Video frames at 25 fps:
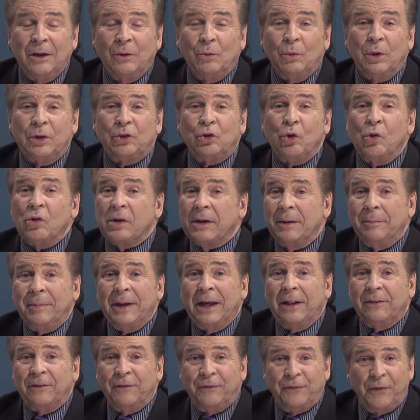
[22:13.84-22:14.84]
We're talking
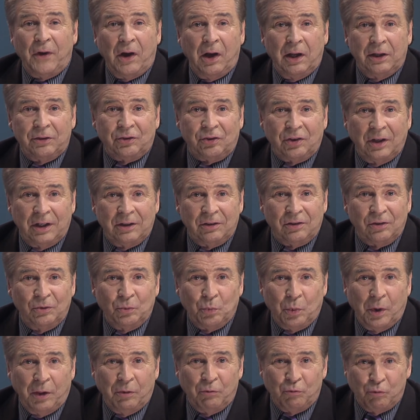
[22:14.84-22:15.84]
about the fire season
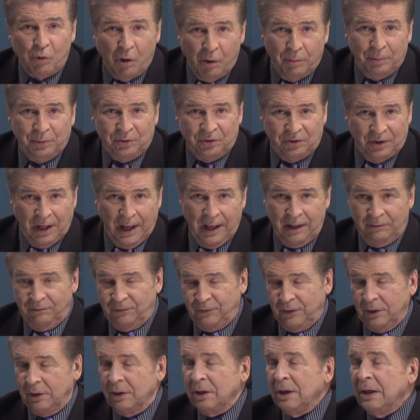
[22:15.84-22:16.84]
with Rob
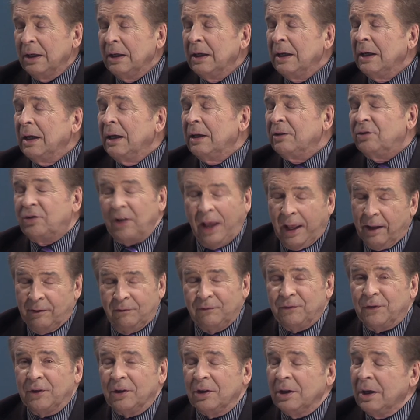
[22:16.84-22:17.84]
Sanford.
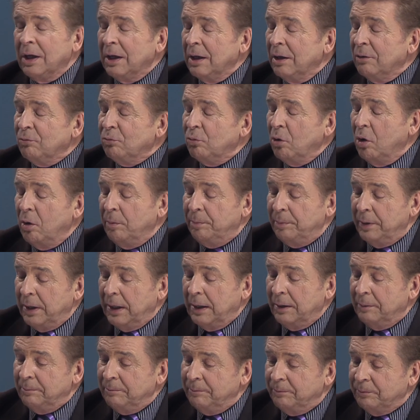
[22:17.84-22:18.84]
Rob,
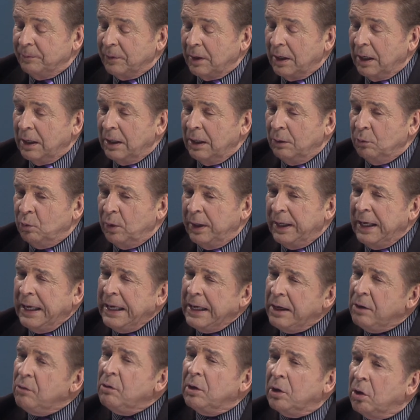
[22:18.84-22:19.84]
we
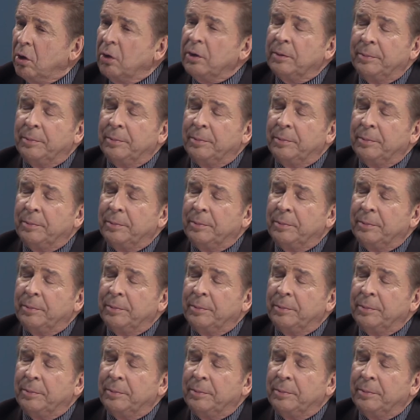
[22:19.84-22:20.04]
hear a lot